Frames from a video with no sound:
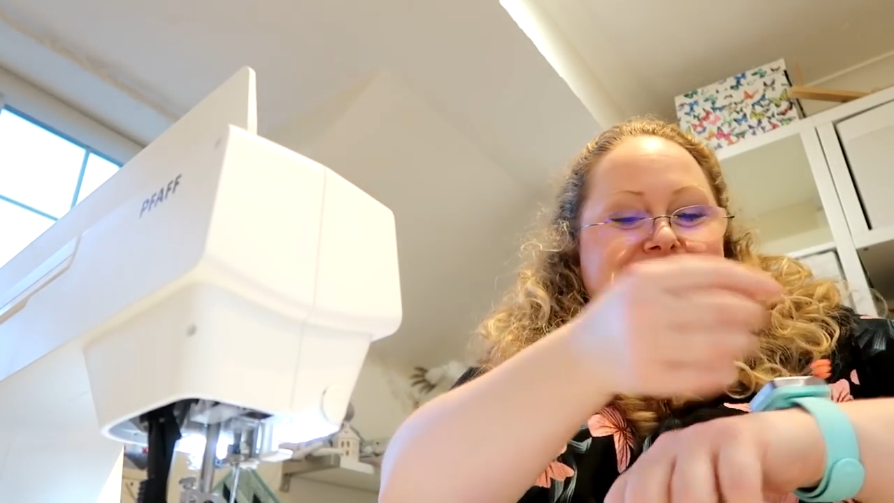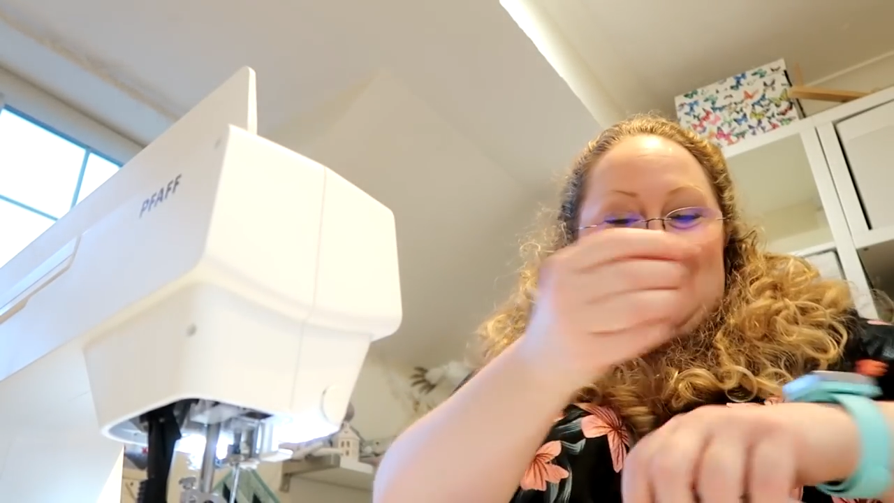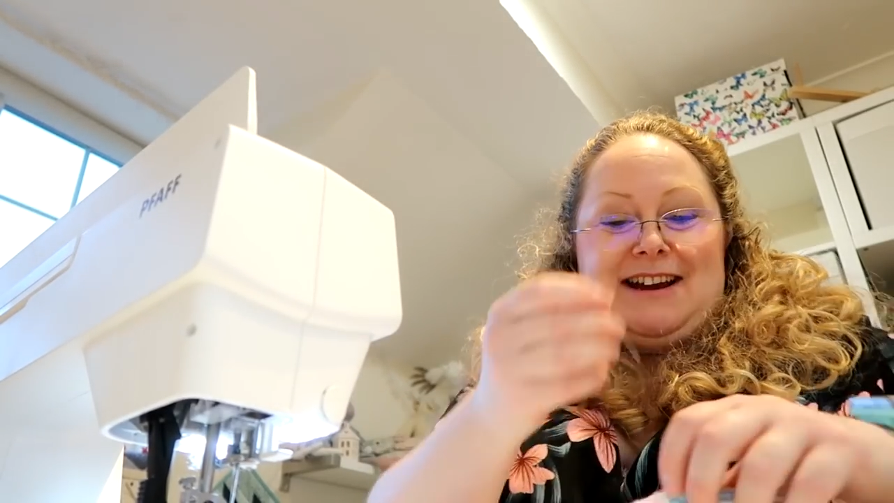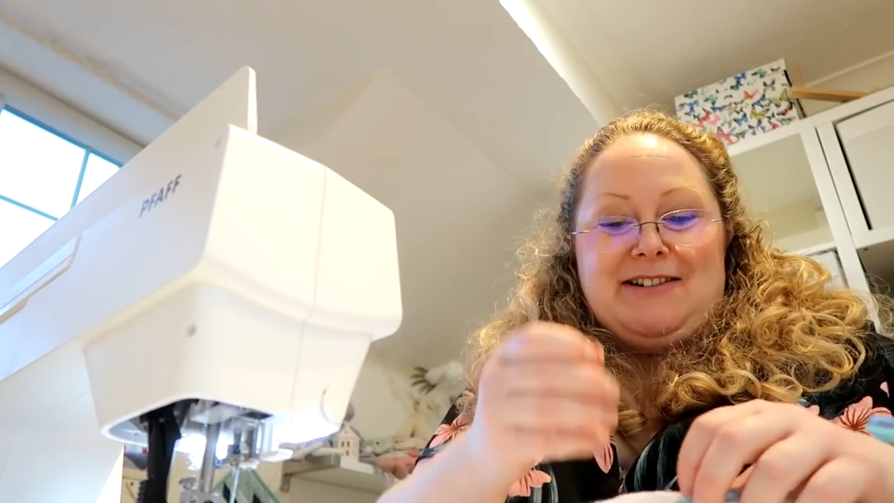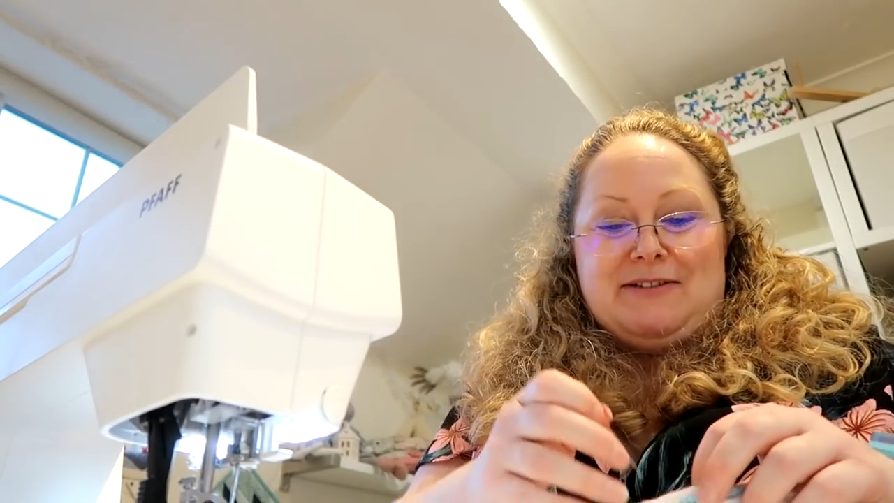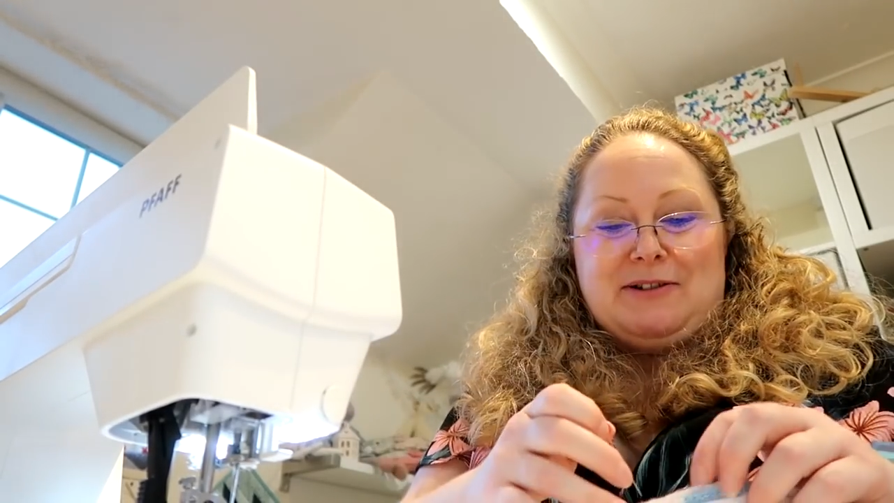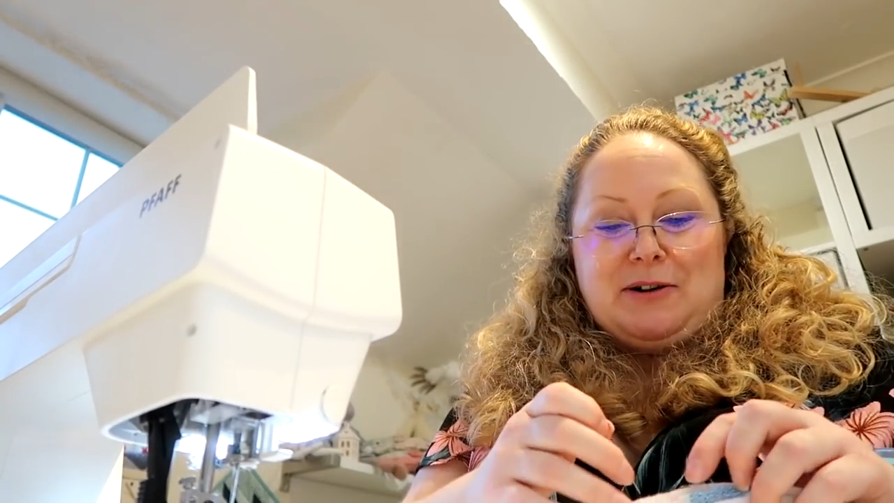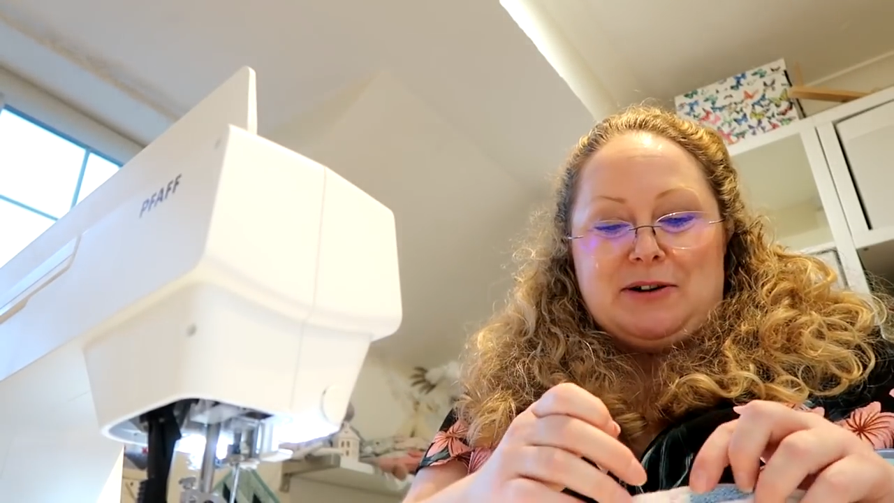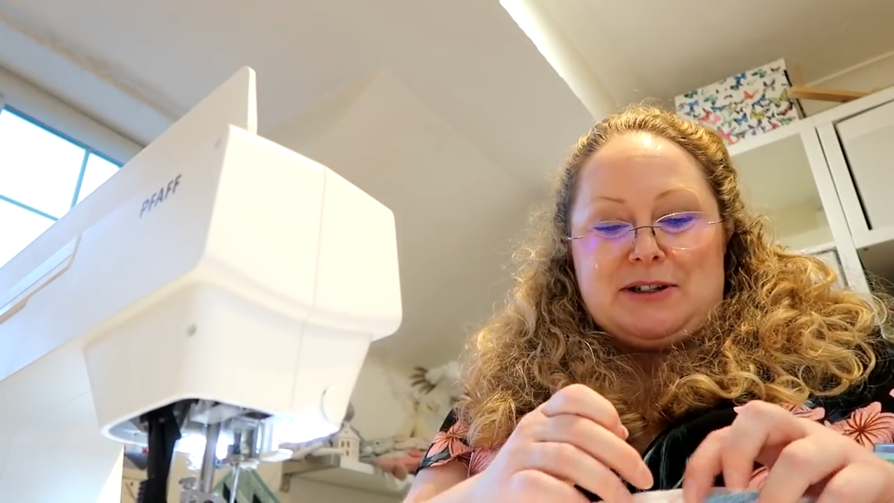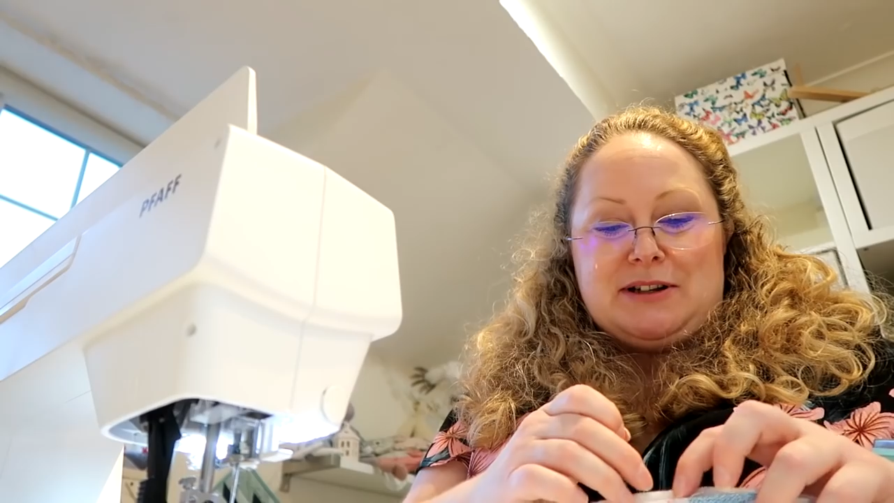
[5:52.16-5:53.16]
so I've
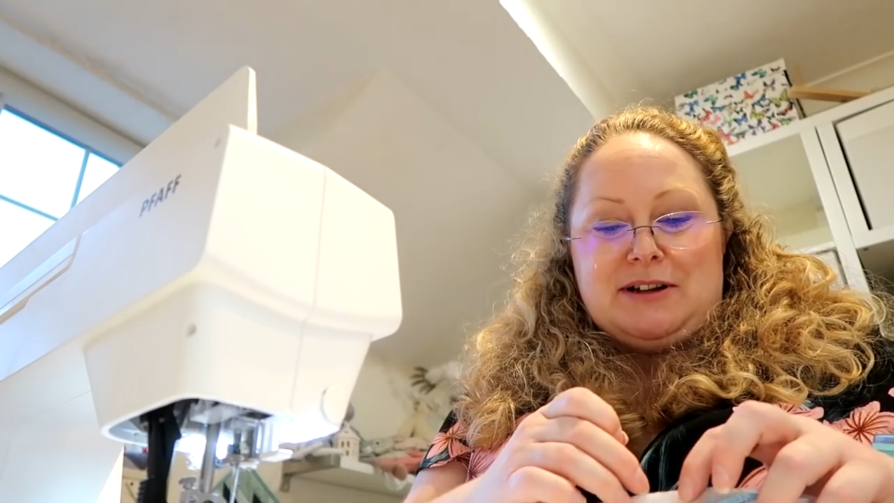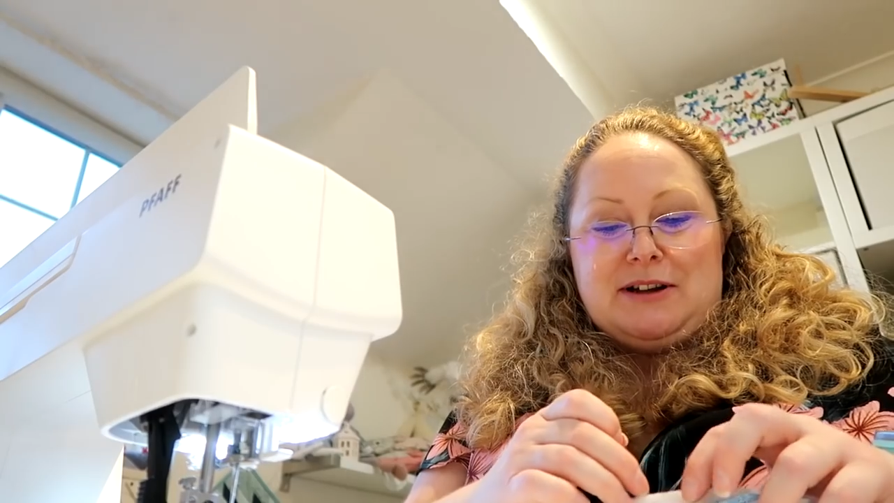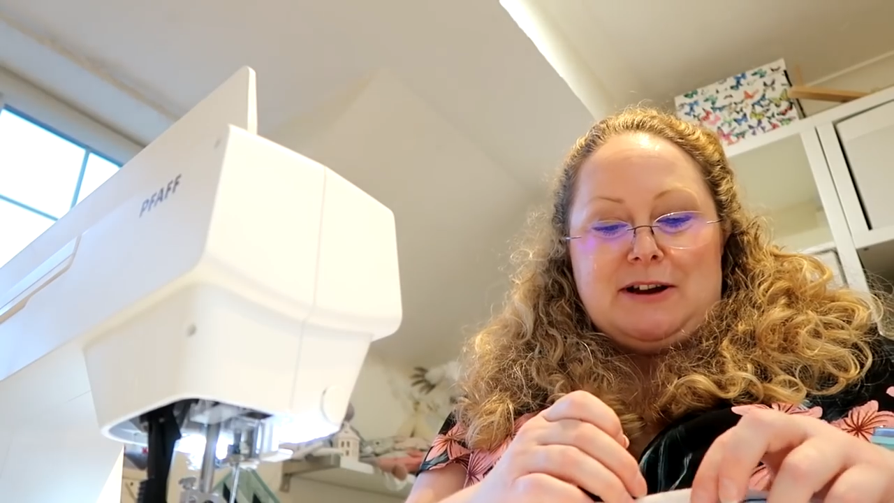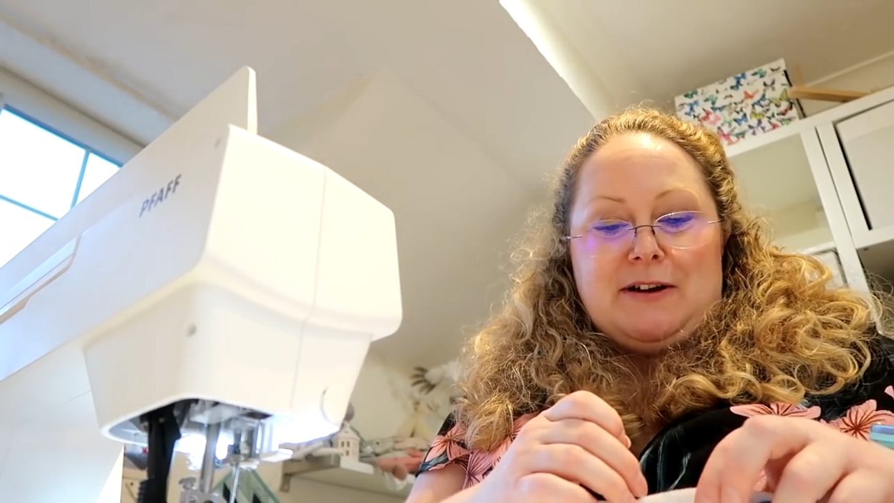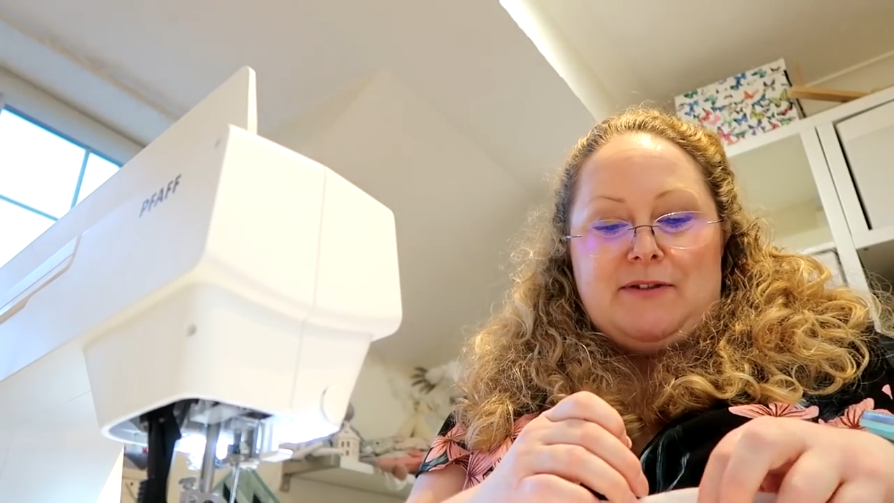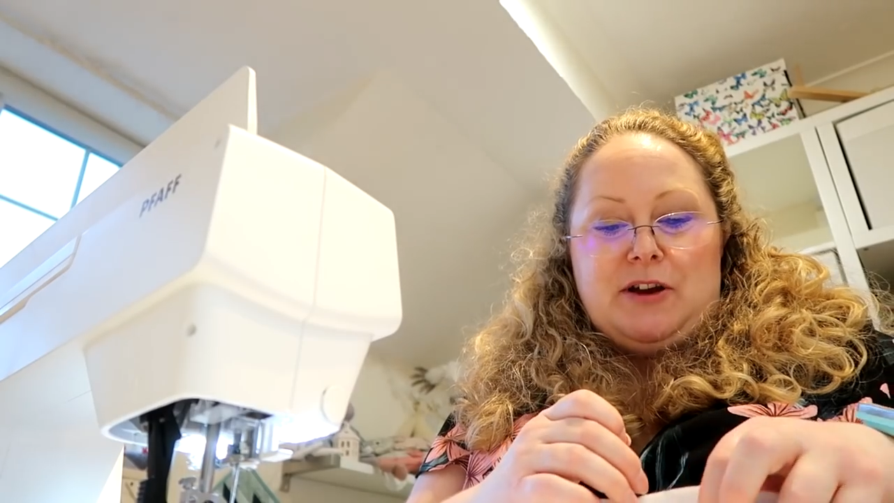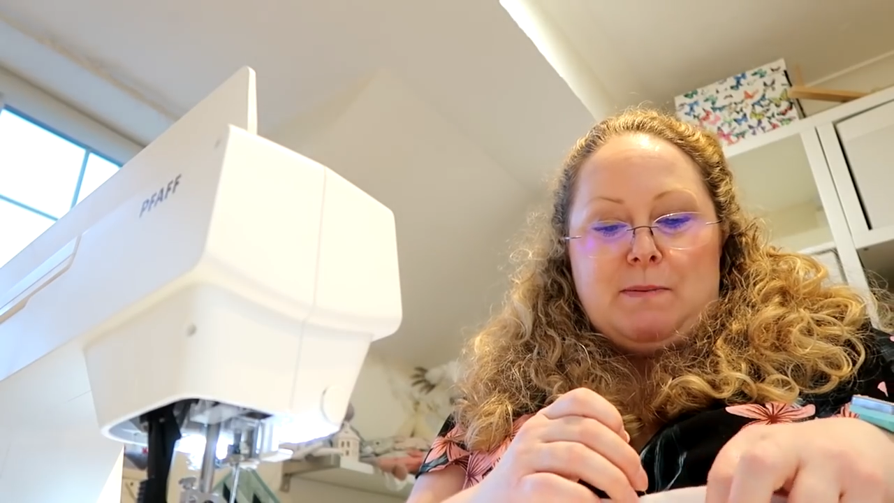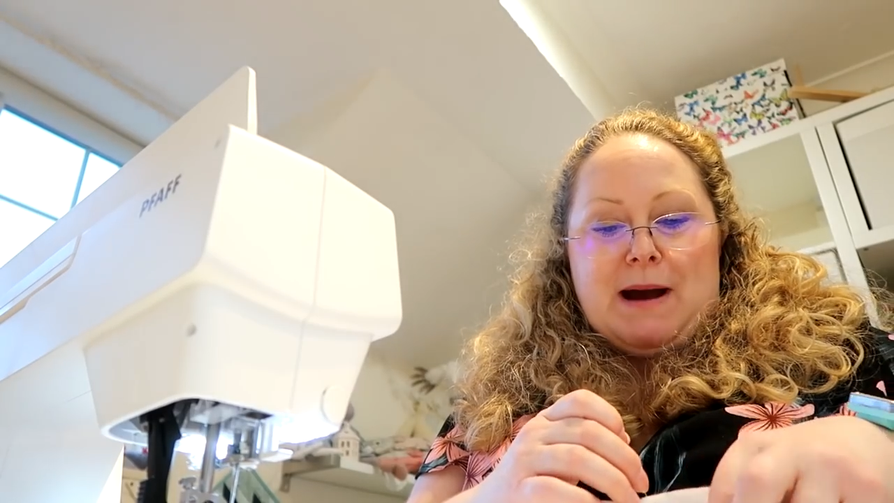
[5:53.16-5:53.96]
got a few